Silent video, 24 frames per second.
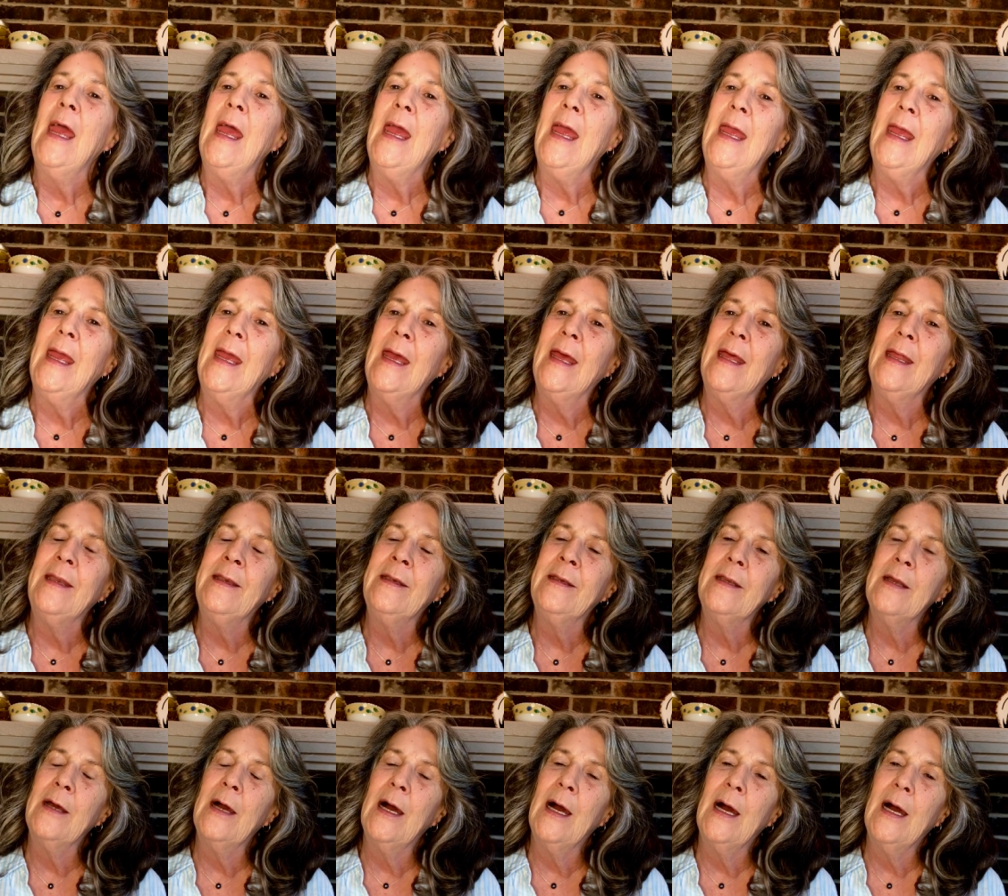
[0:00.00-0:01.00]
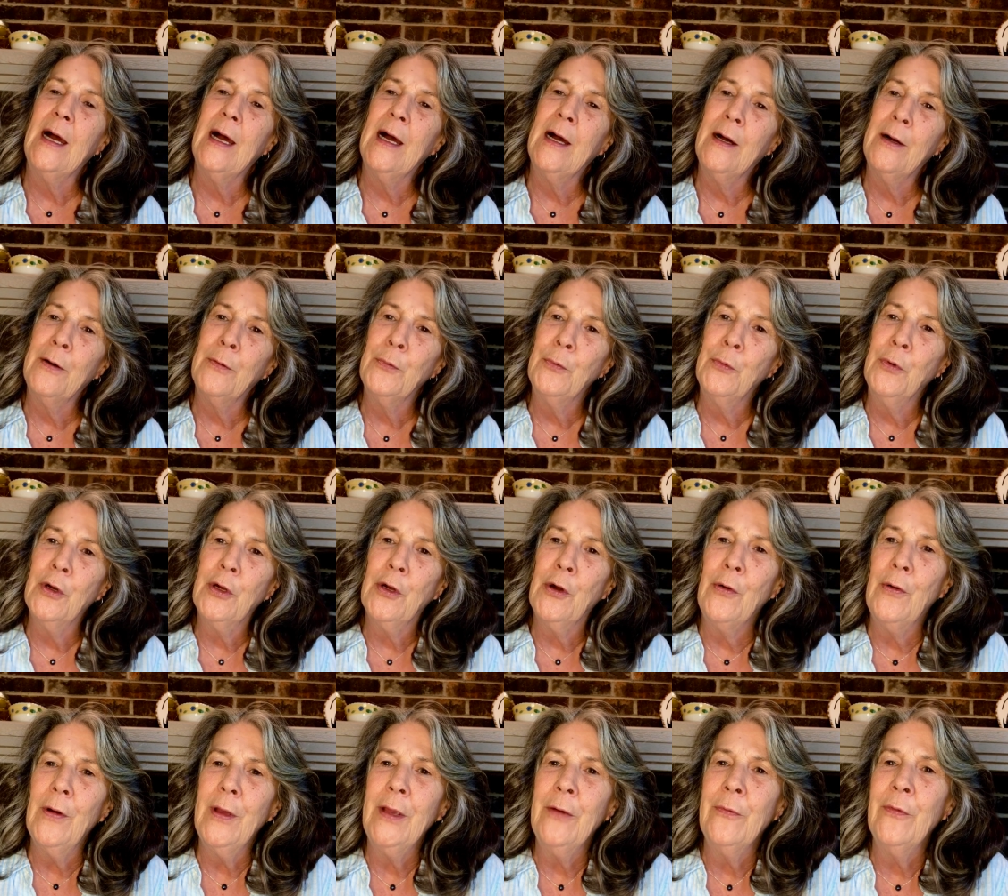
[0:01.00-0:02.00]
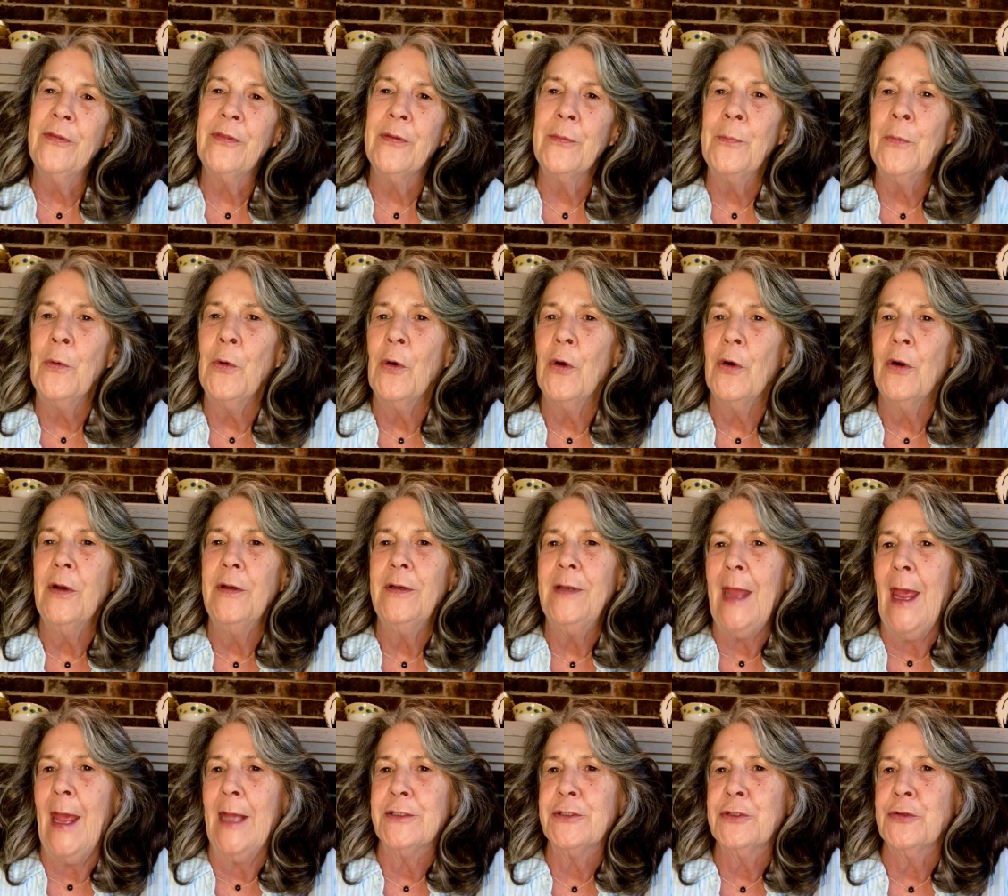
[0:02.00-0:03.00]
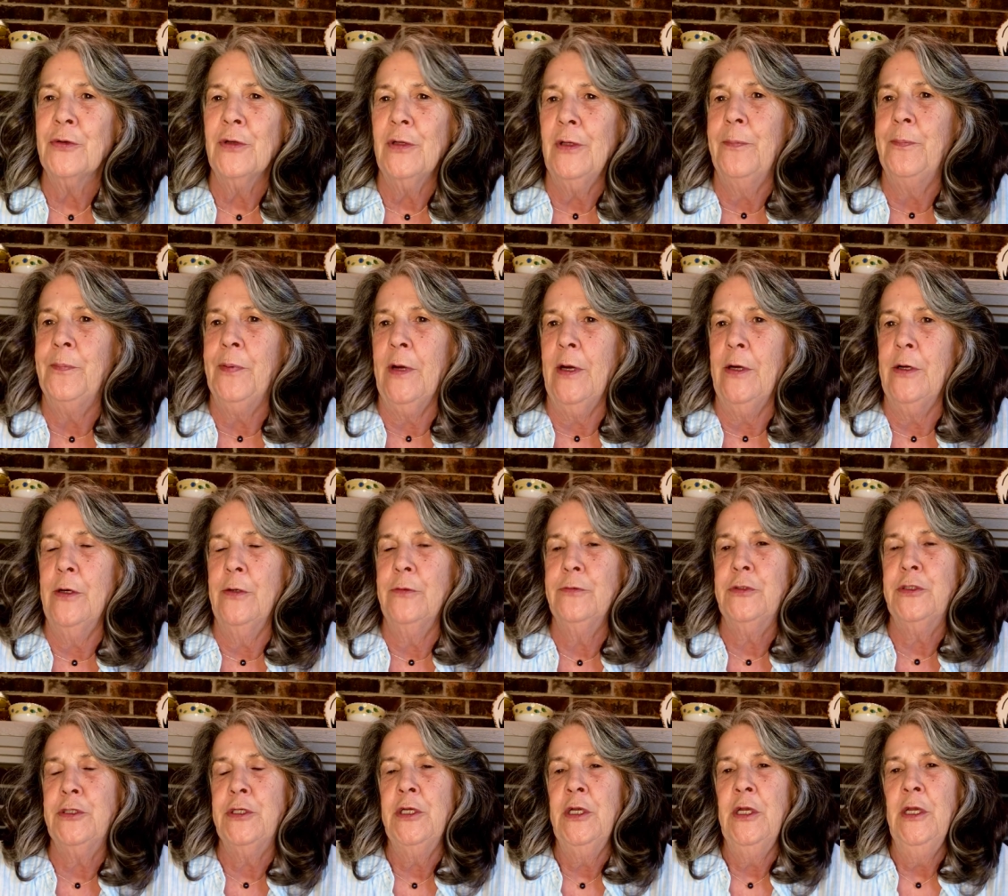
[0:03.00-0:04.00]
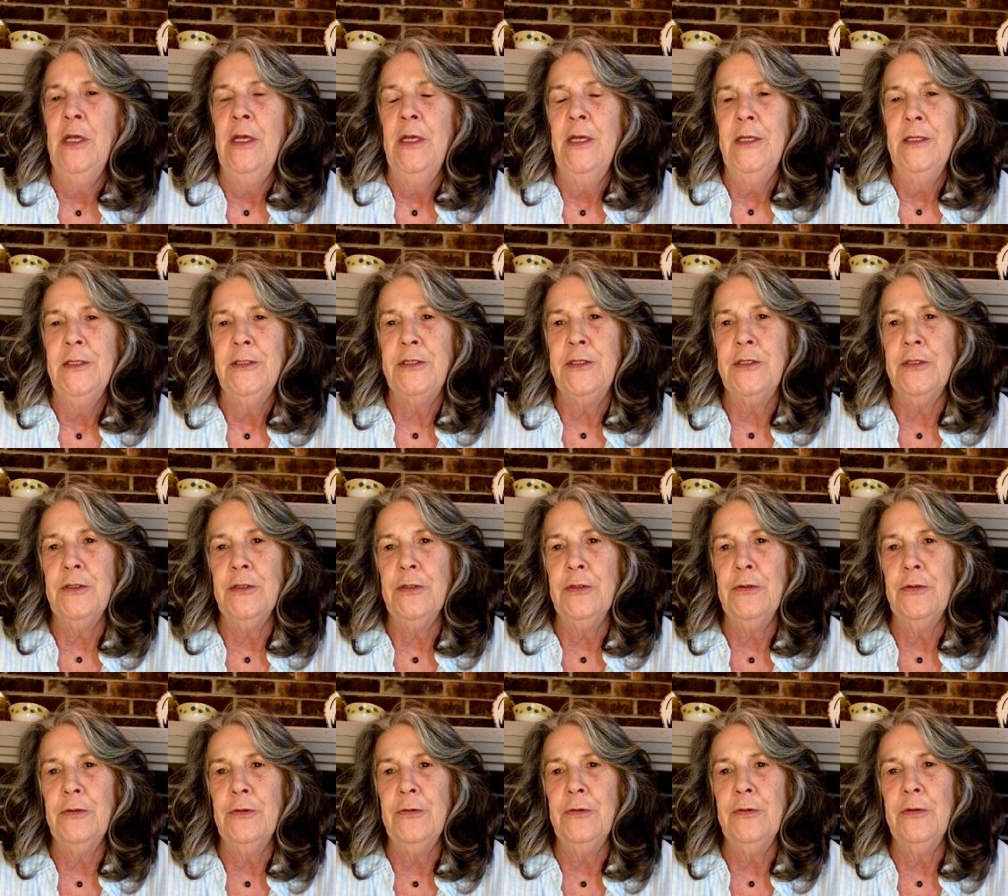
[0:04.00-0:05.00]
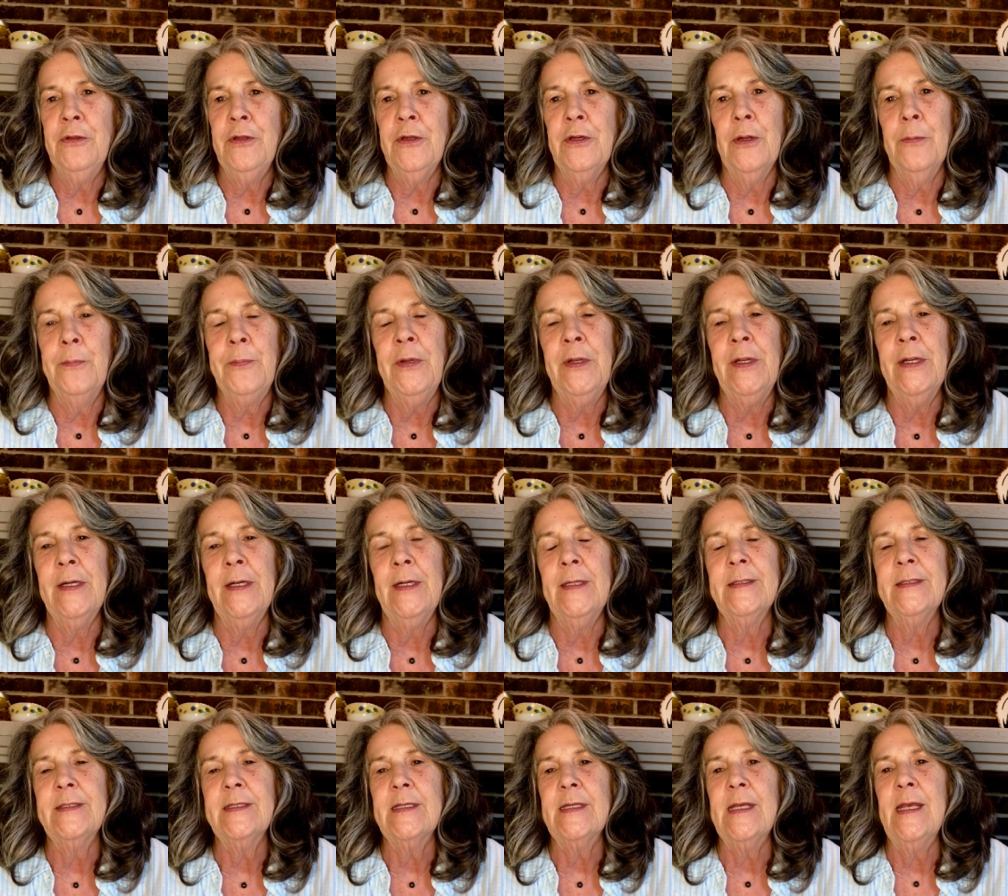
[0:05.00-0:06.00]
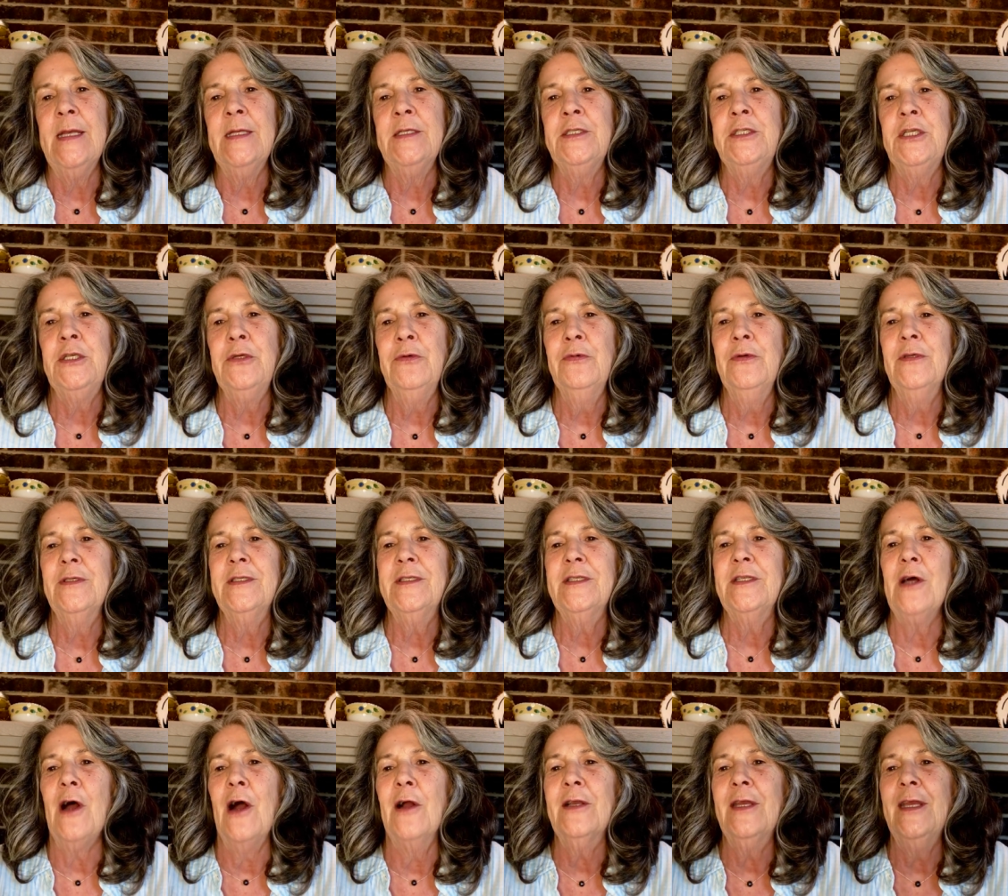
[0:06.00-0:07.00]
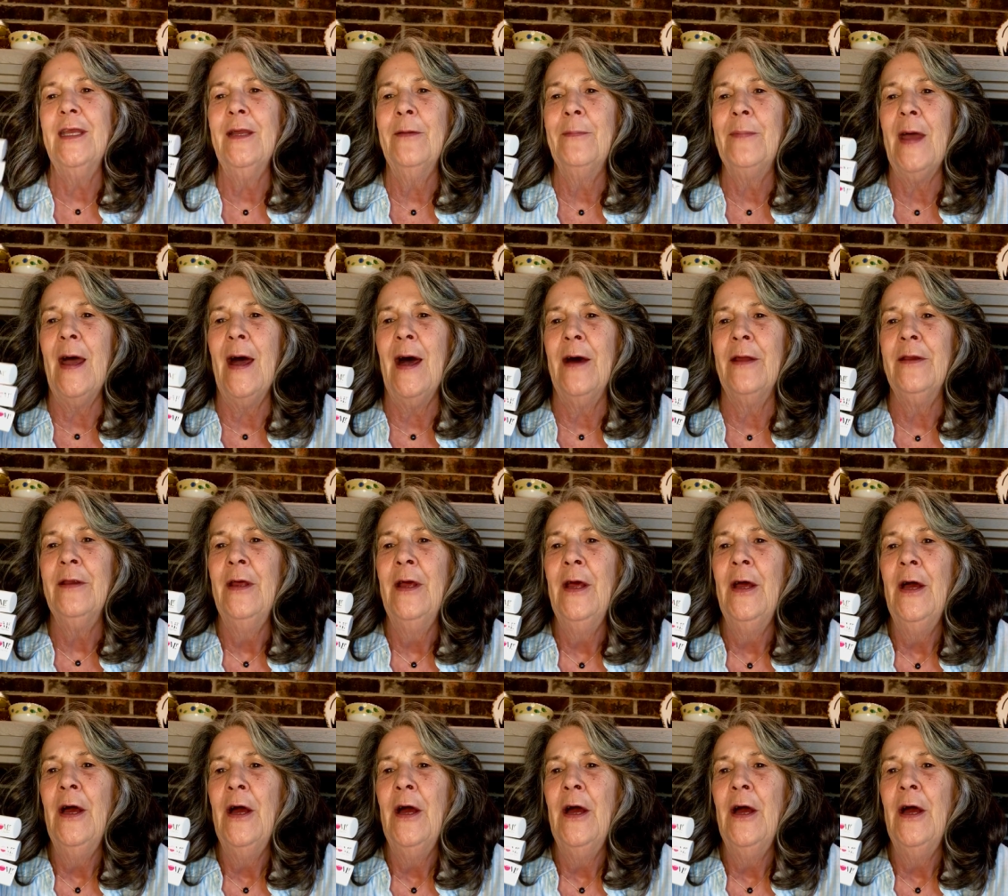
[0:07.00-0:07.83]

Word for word: and uh, we're going with a more natural approach to their appearance. And she was talking about